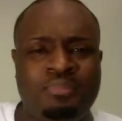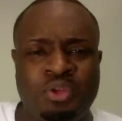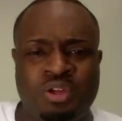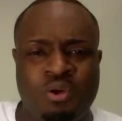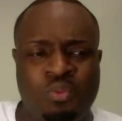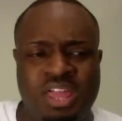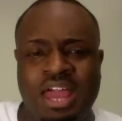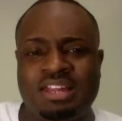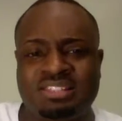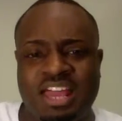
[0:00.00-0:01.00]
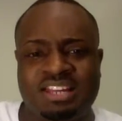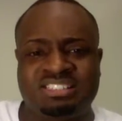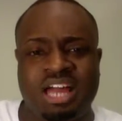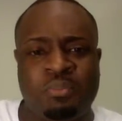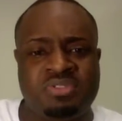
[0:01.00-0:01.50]
You know, we kind of got to
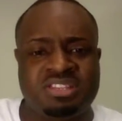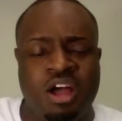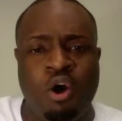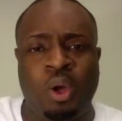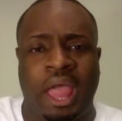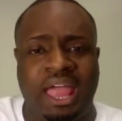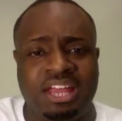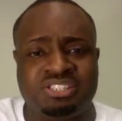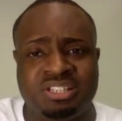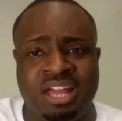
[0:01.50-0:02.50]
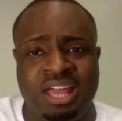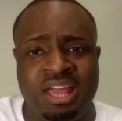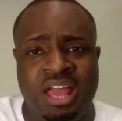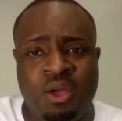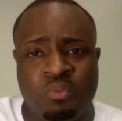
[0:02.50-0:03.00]
stop with this whole age
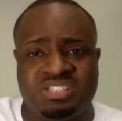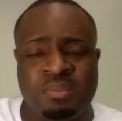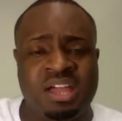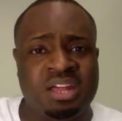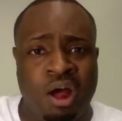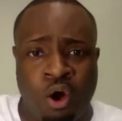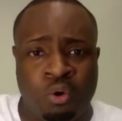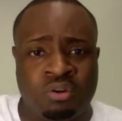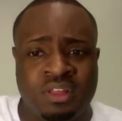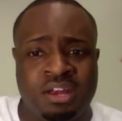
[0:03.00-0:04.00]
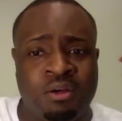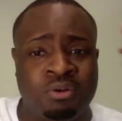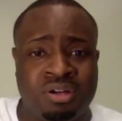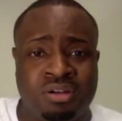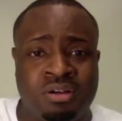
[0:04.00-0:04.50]
thing. When somebody get older, they don't
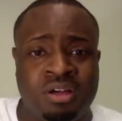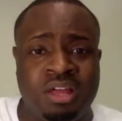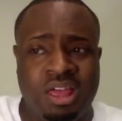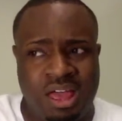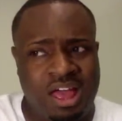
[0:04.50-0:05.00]
look good.